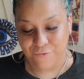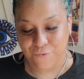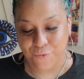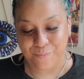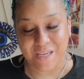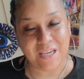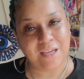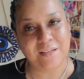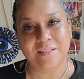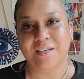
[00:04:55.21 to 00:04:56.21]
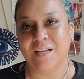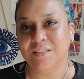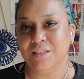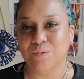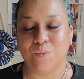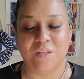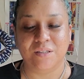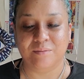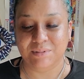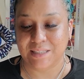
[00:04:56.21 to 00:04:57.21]
for me, I just
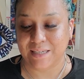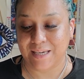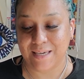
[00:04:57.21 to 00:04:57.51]
want them to